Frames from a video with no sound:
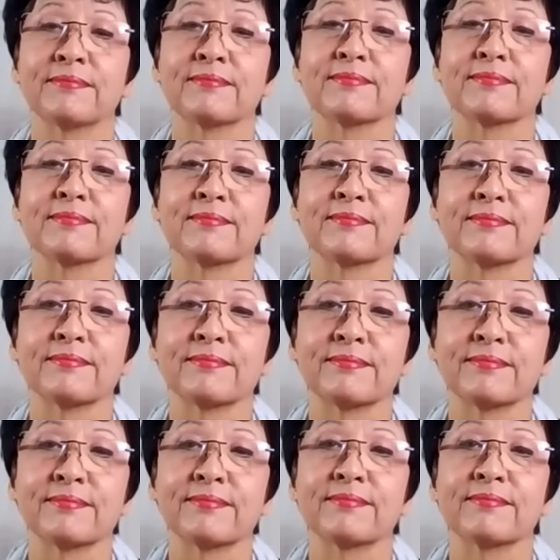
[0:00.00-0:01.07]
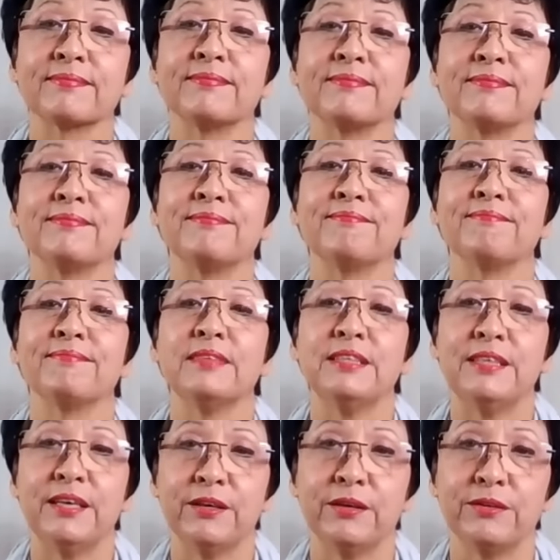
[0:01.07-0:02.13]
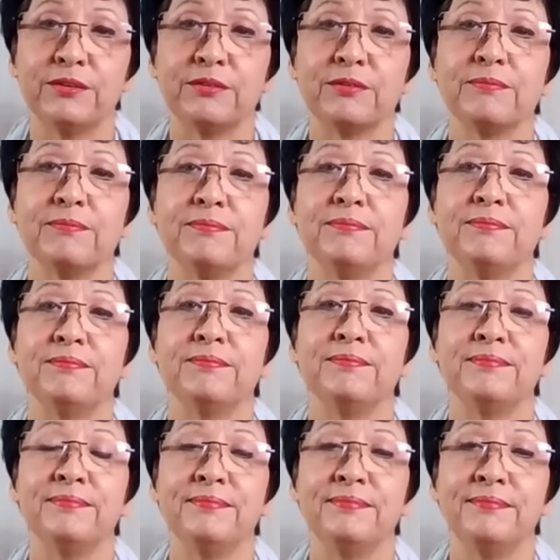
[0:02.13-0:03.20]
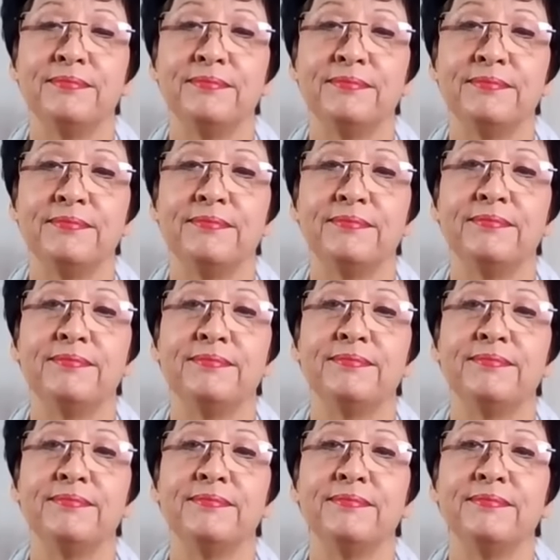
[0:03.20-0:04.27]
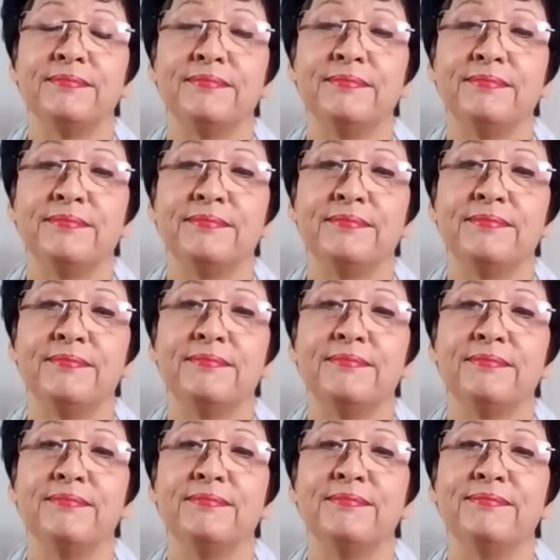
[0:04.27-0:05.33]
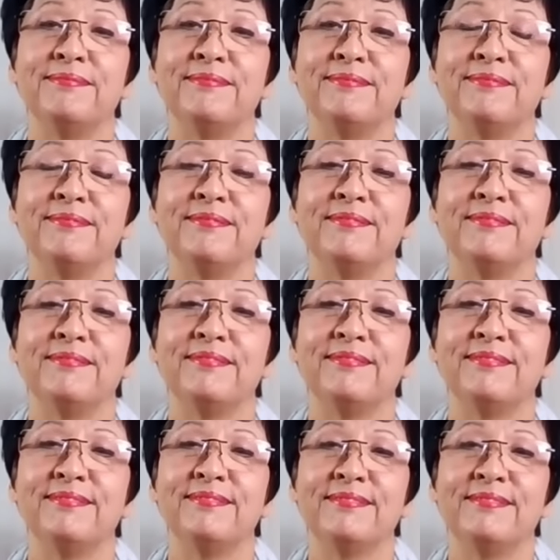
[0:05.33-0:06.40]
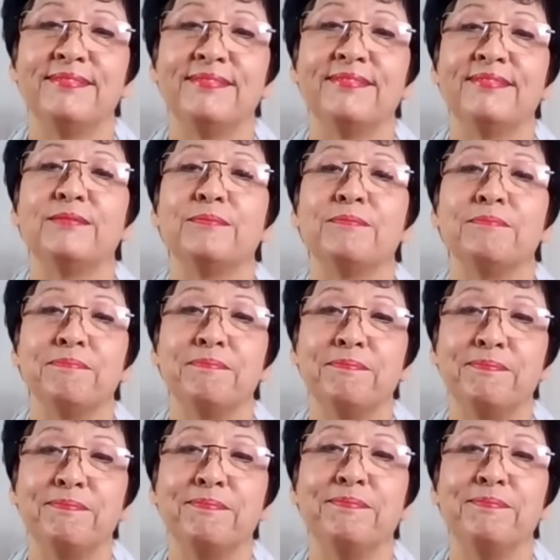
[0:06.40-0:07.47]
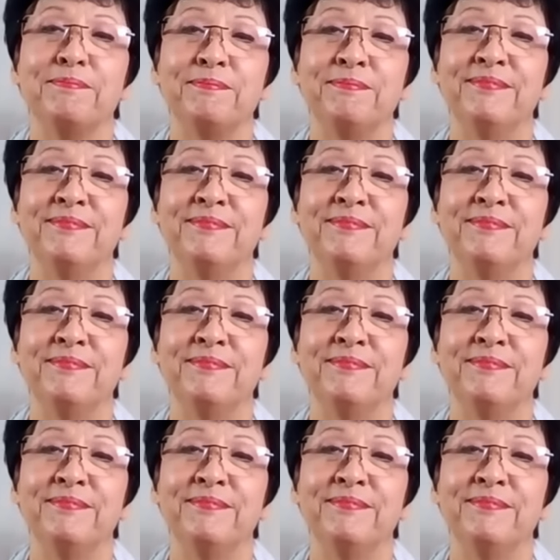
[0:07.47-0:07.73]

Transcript: This person isn't speaking.